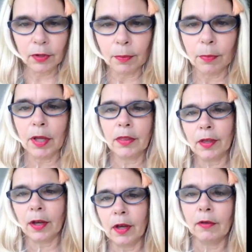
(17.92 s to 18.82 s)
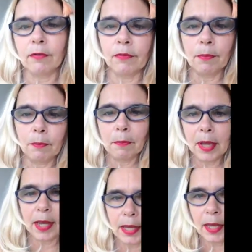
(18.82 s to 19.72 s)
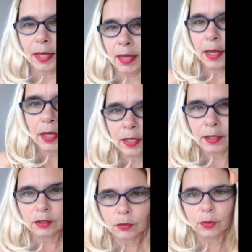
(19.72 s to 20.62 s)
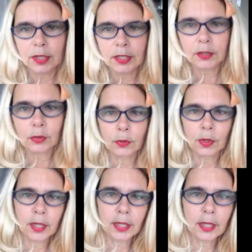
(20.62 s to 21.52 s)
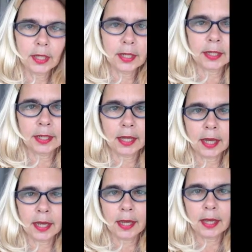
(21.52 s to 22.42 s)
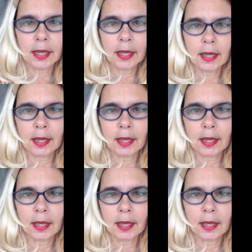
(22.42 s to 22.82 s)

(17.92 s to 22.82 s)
for the month of May 2020. Yeah.